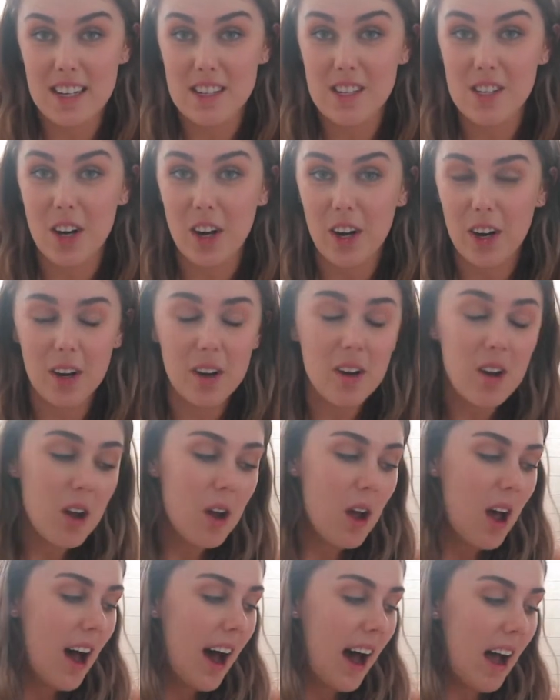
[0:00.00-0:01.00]
So
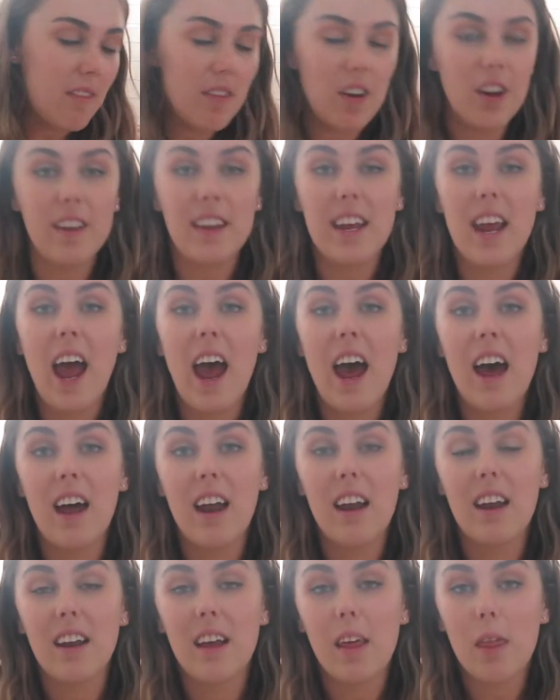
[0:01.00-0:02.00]
I've only
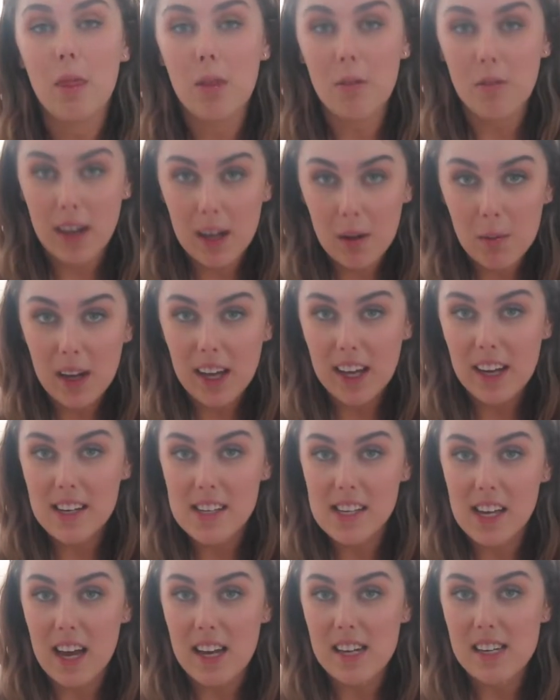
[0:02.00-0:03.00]
had 3
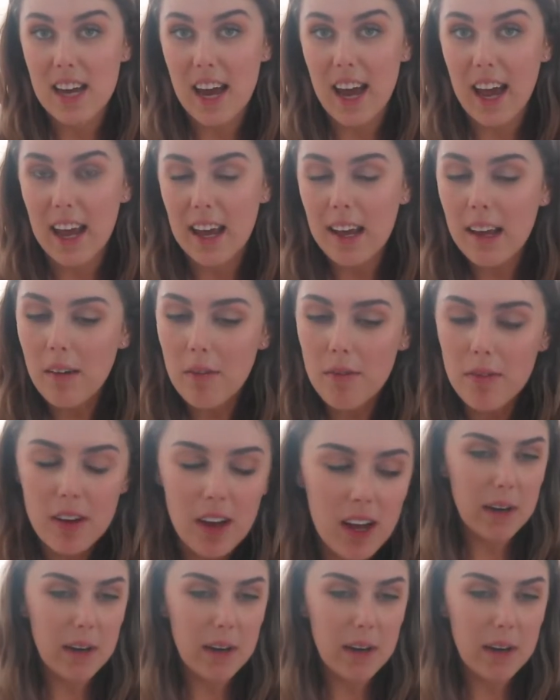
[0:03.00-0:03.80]
weeks at TAFE,